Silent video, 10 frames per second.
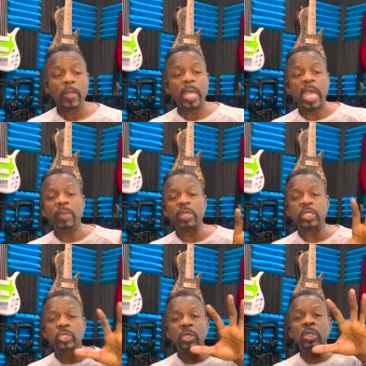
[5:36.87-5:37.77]
And they
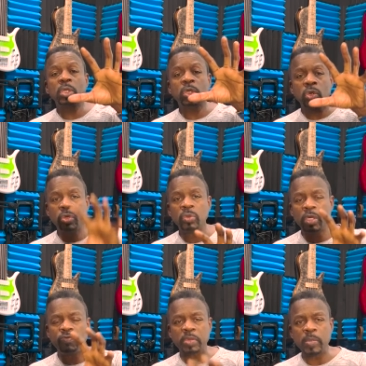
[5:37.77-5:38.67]
took a, a crew
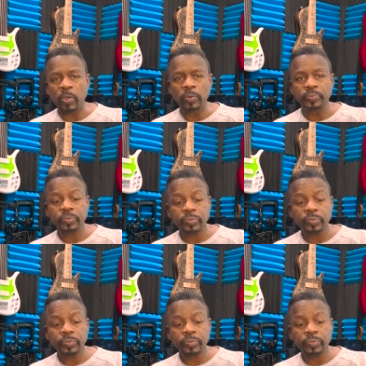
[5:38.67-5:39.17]
of people